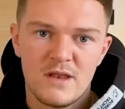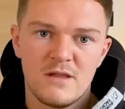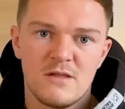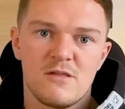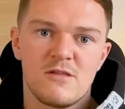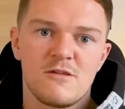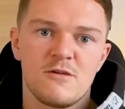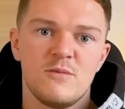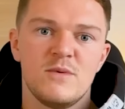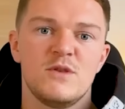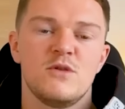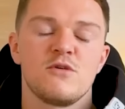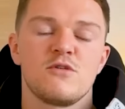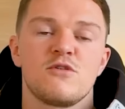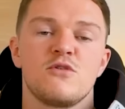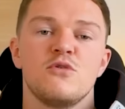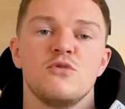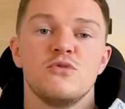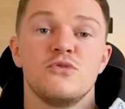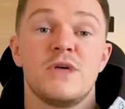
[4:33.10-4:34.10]
S U I does
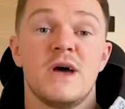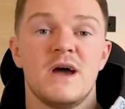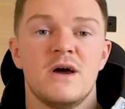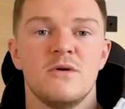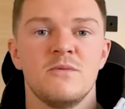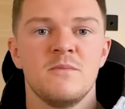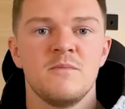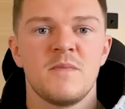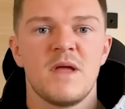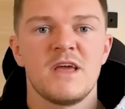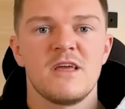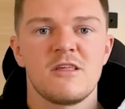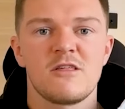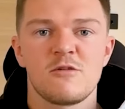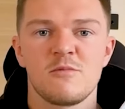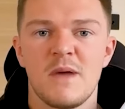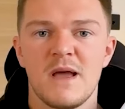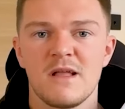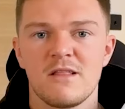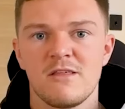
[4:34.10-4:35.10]
cool down, I
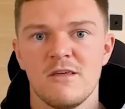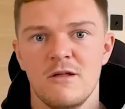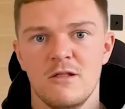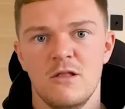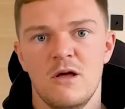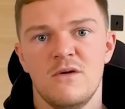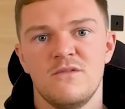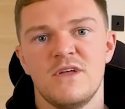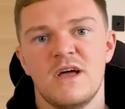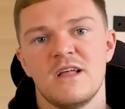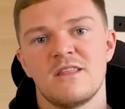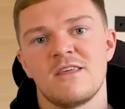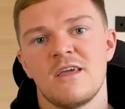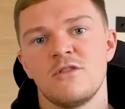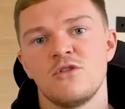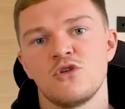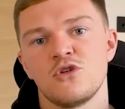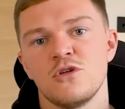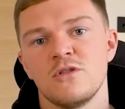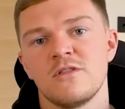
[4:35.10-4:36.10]
expect a lot of that
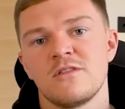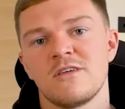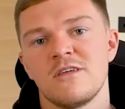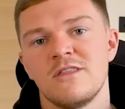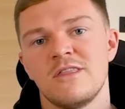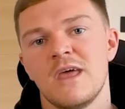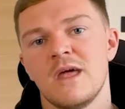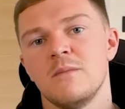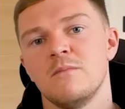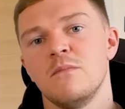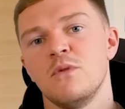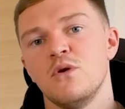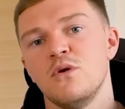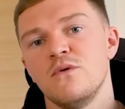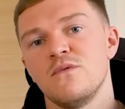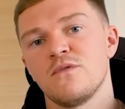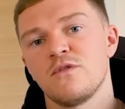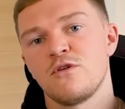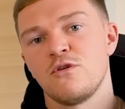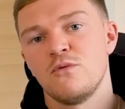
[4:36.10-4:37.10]
attention to then
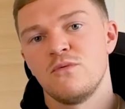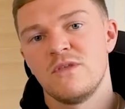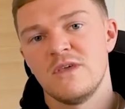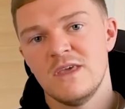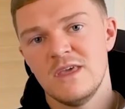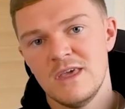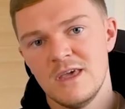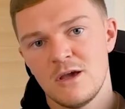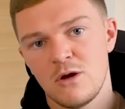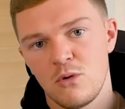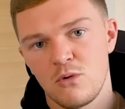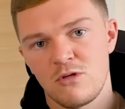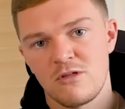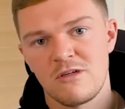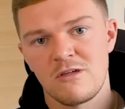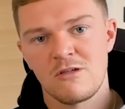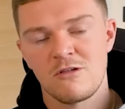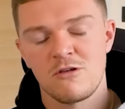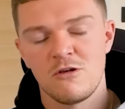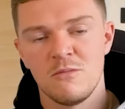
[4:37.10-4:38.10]
move to the
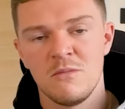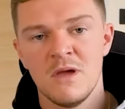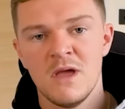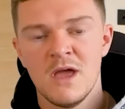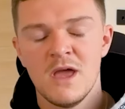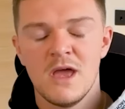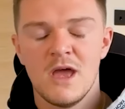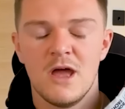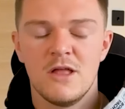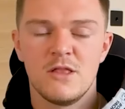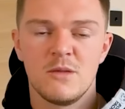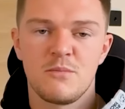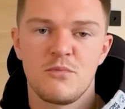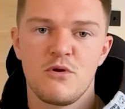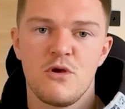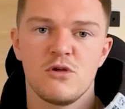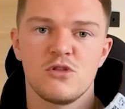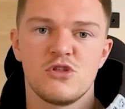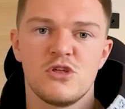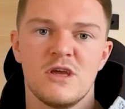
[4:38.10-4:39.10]
ecosystem and the
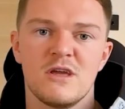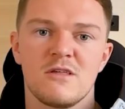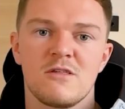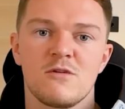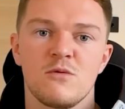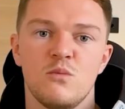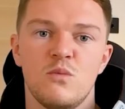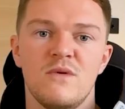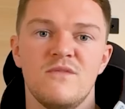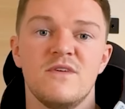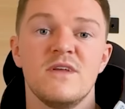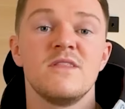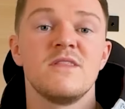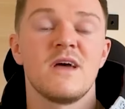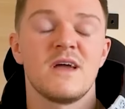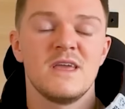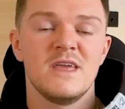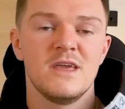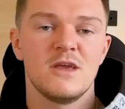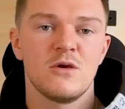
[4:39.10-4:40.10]
projects within
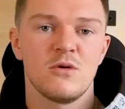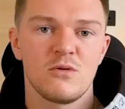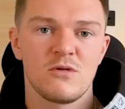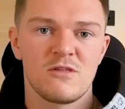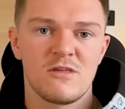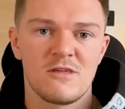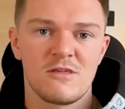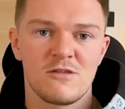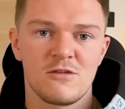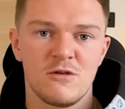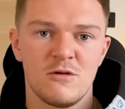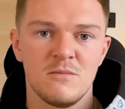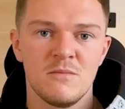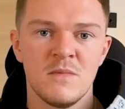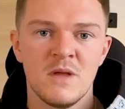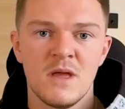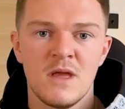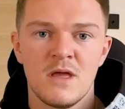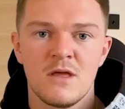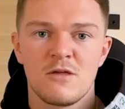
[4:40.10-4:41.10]
that ecosystem.
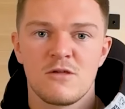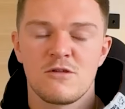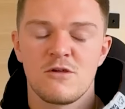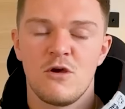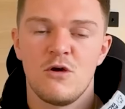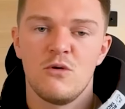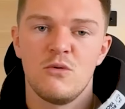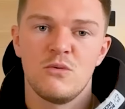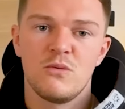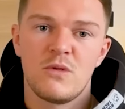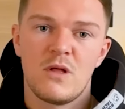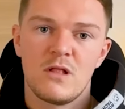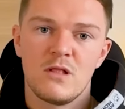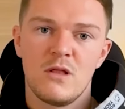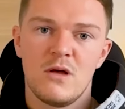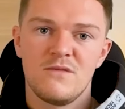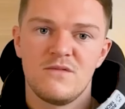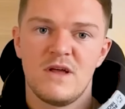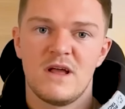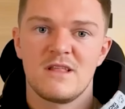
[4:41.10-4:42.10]
So a
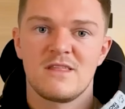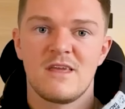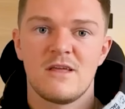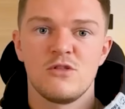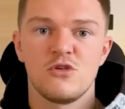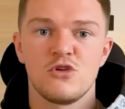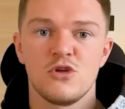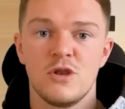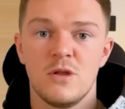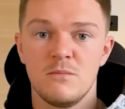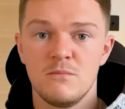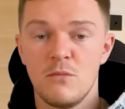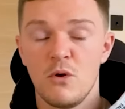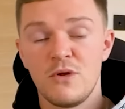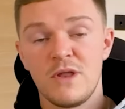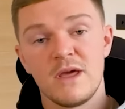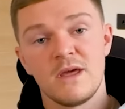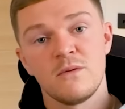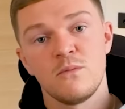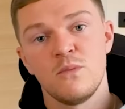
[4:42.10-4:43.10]
lot of that attention and
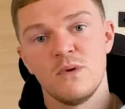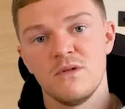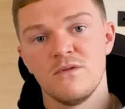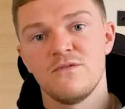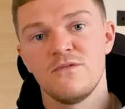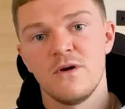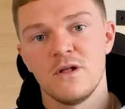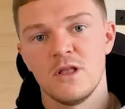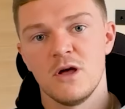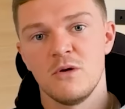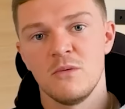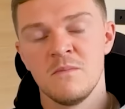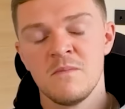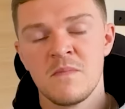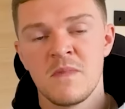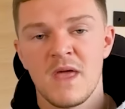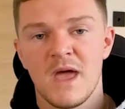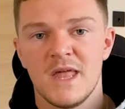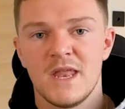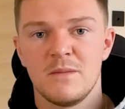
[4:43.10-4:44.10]
money will follow,
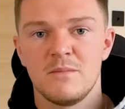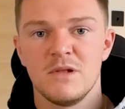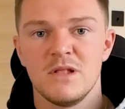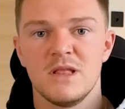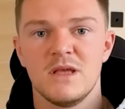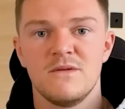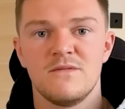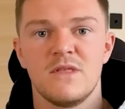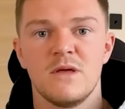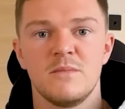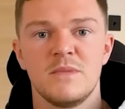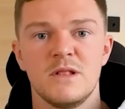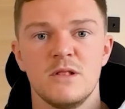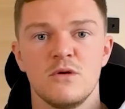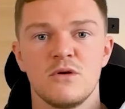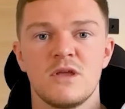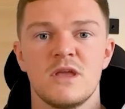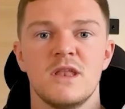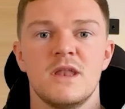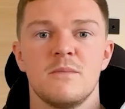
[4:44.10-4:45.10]
and I believe they'll be
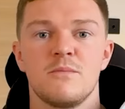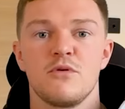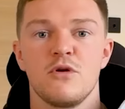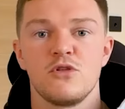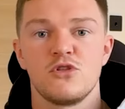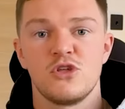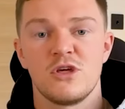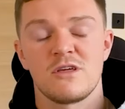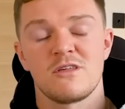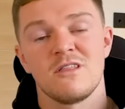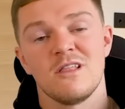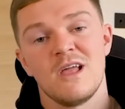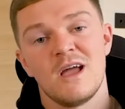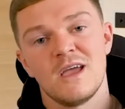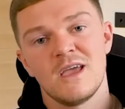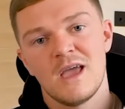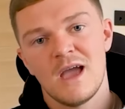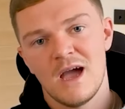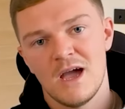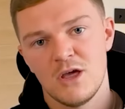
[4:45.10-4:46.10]
looking at projects
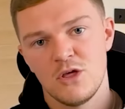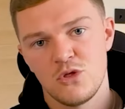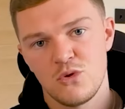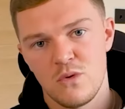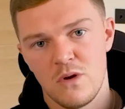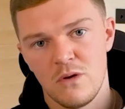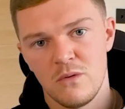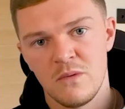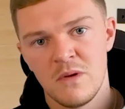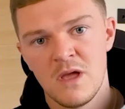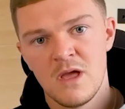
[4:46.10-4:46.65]
like Hydro